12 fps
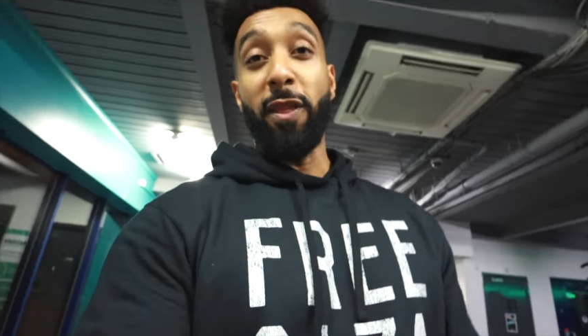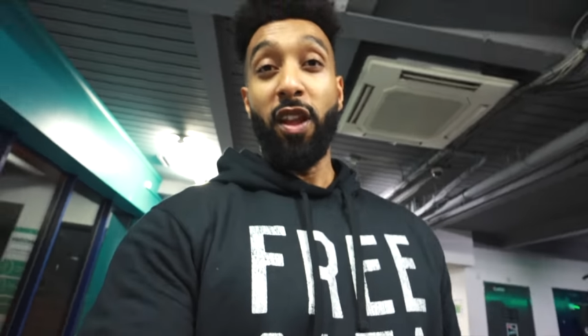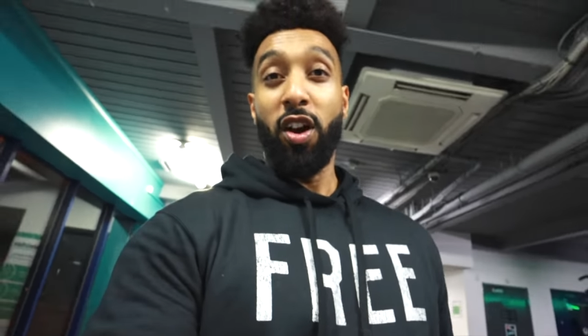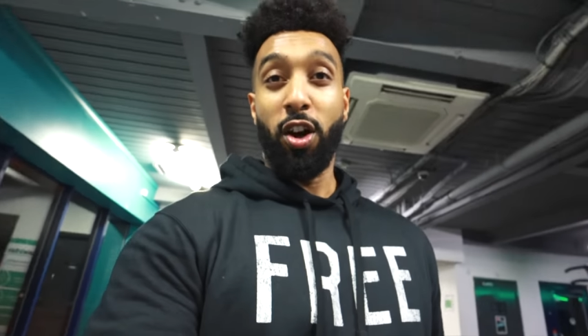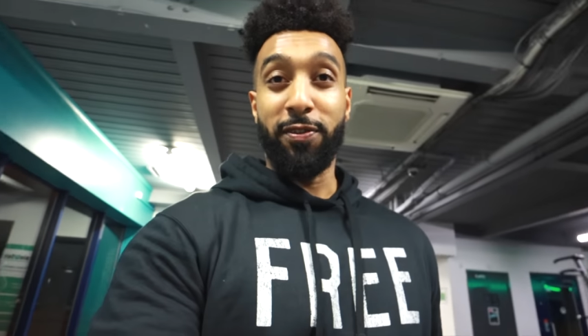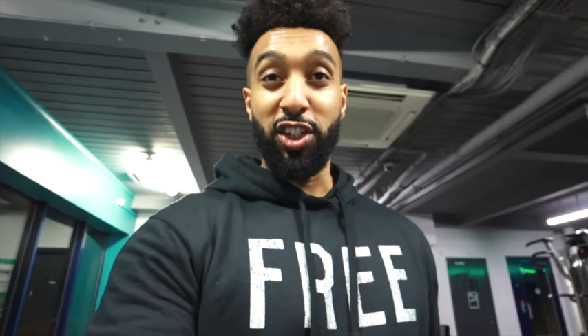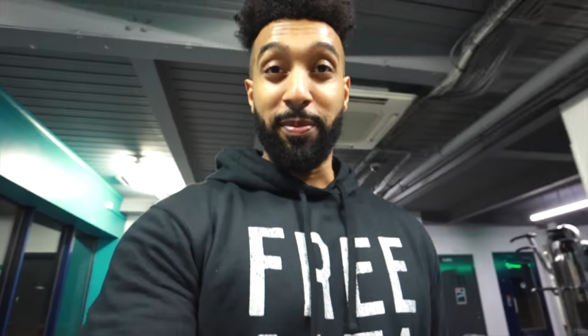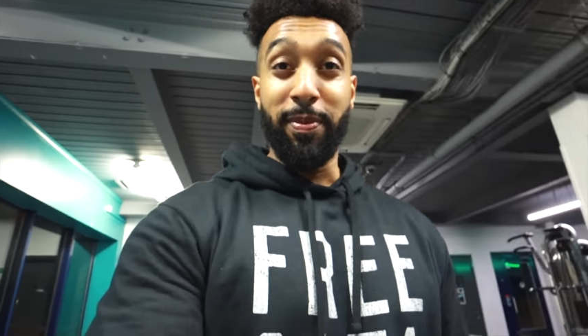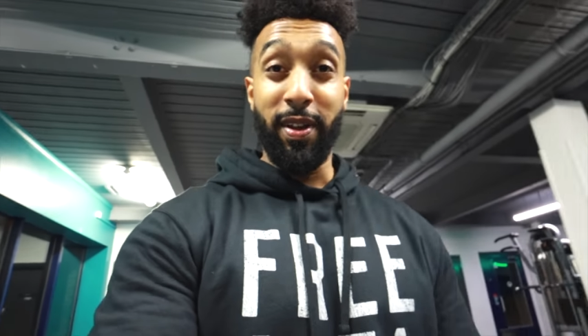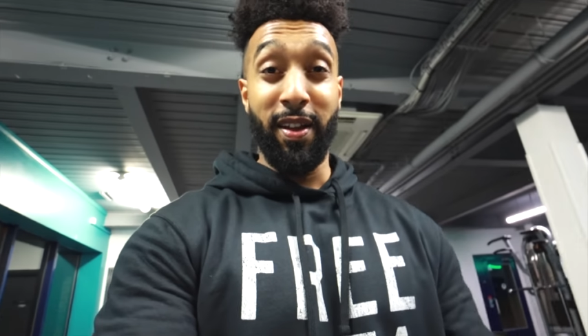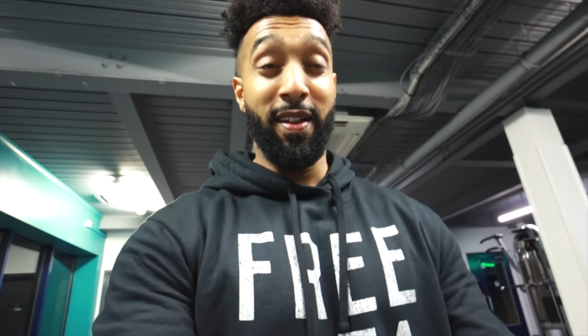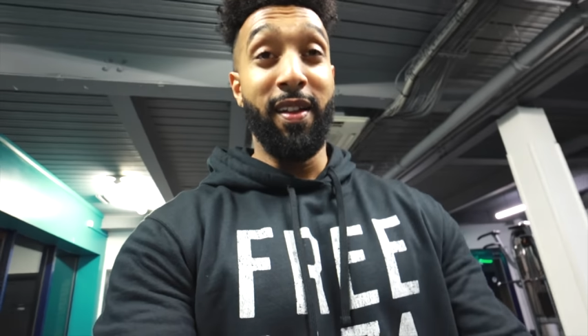of gym
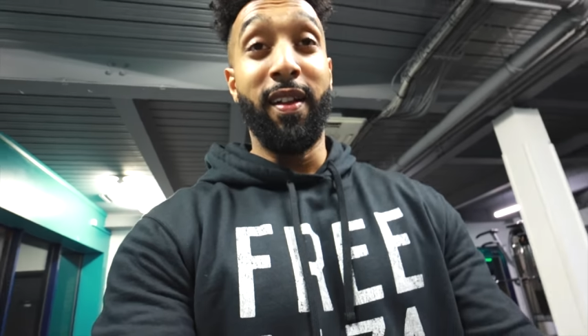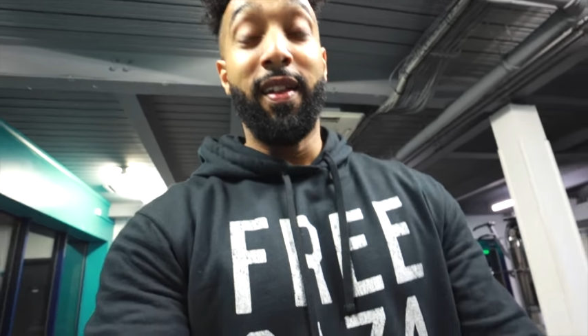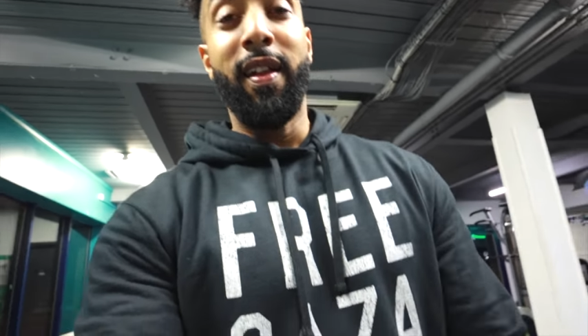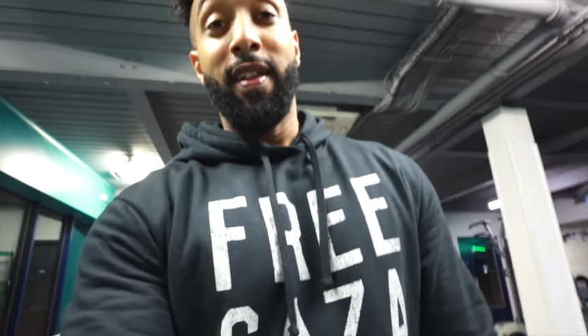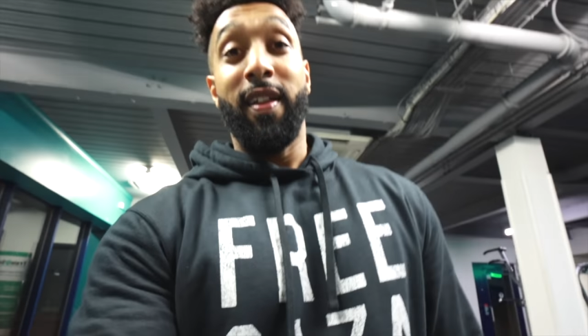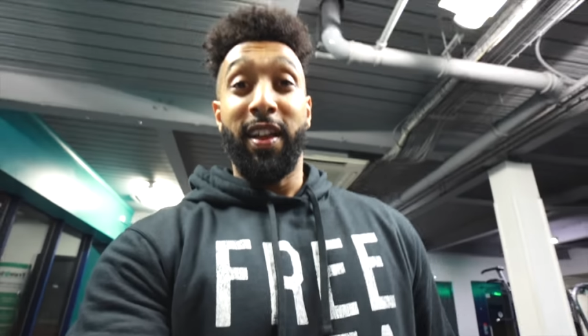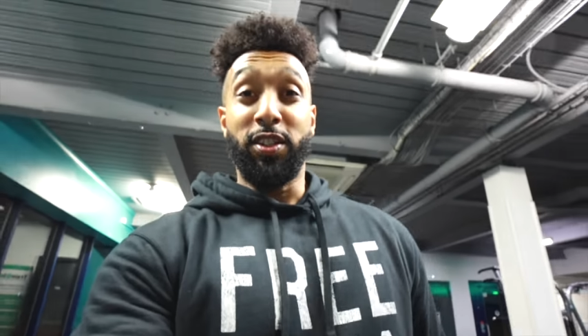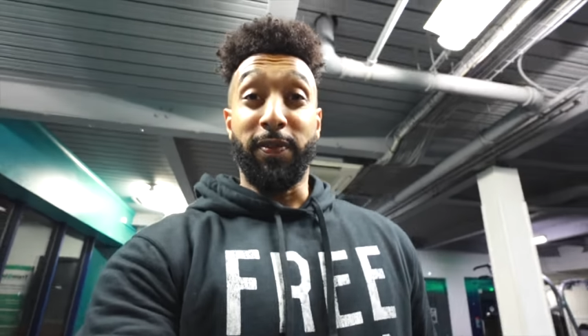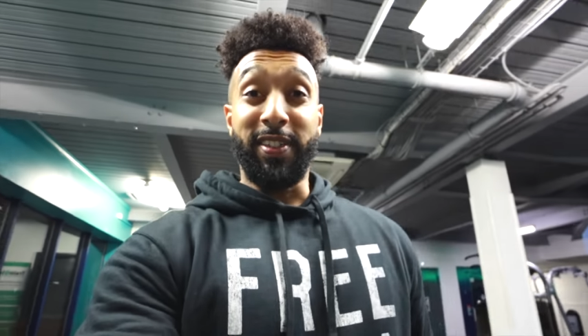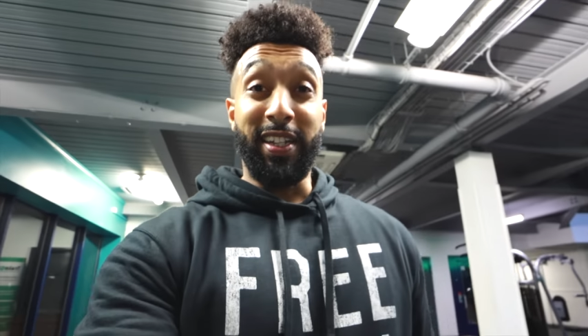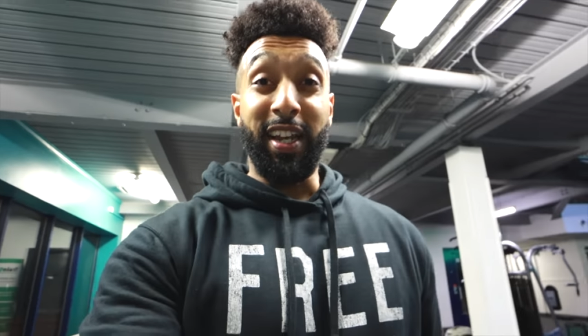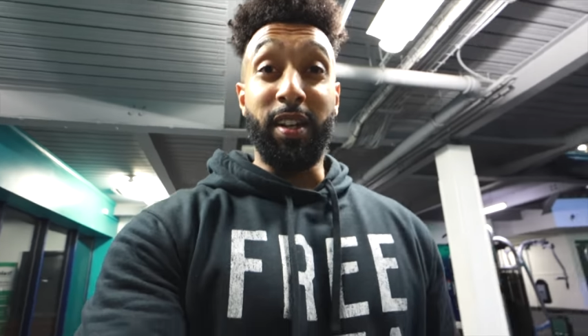is
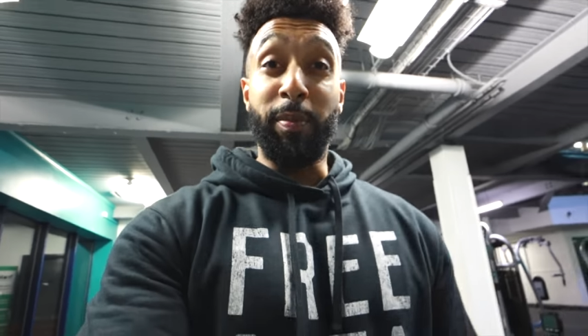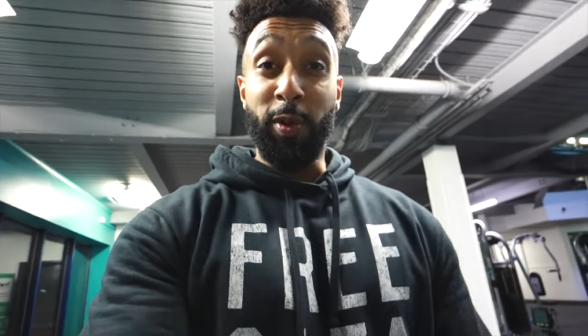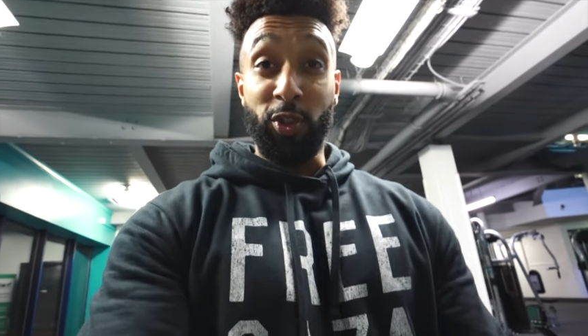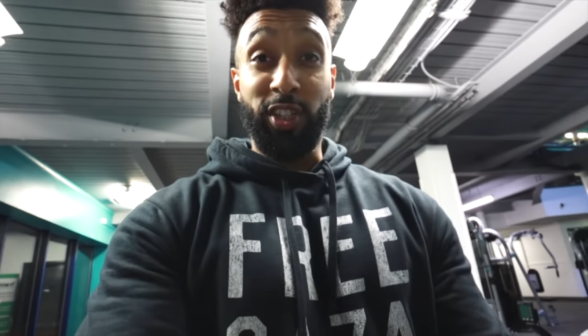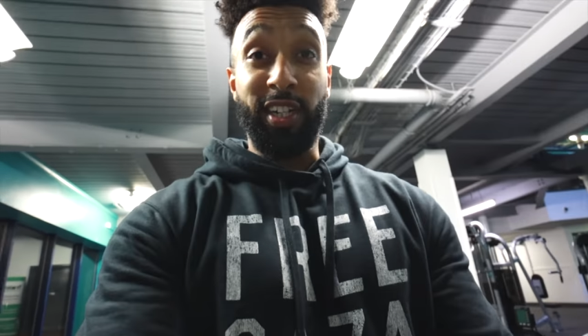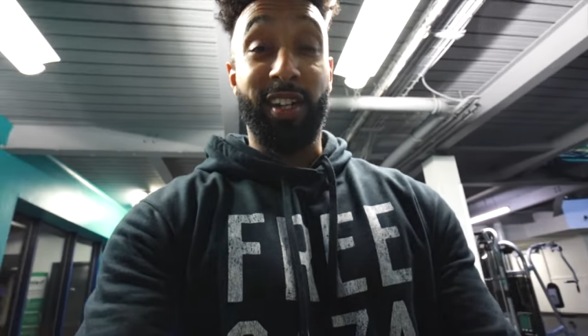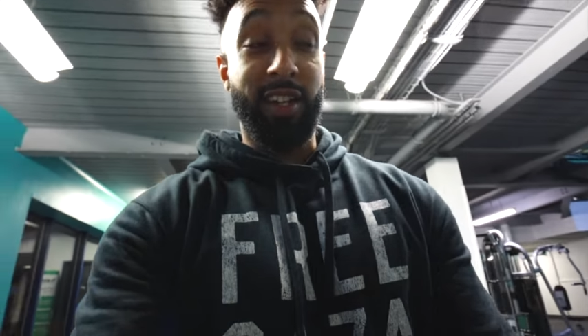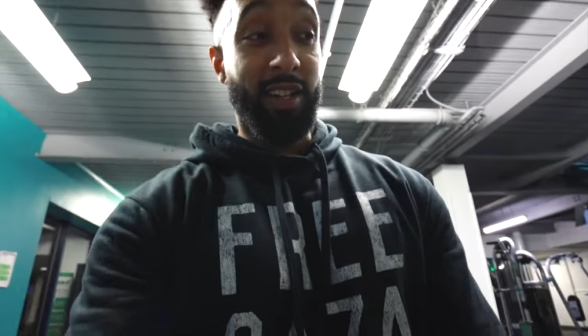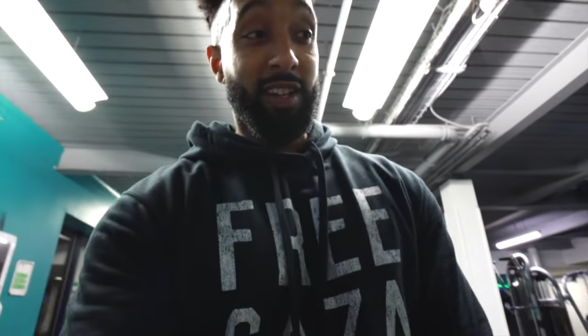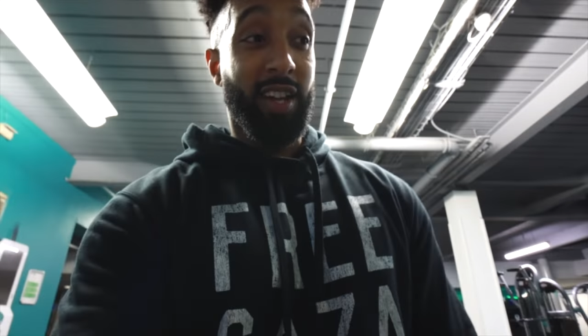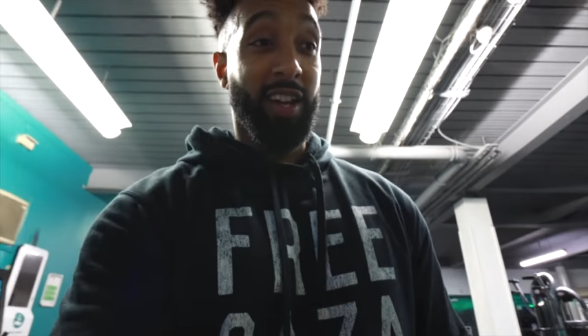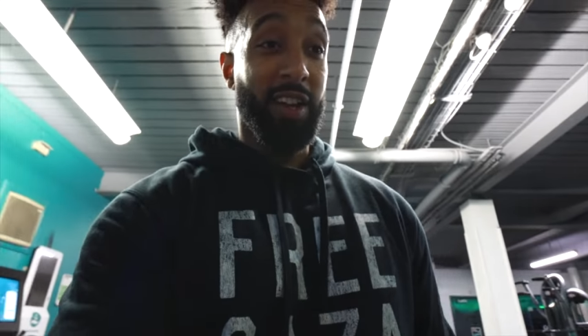obviously getting the milkshake at the end. I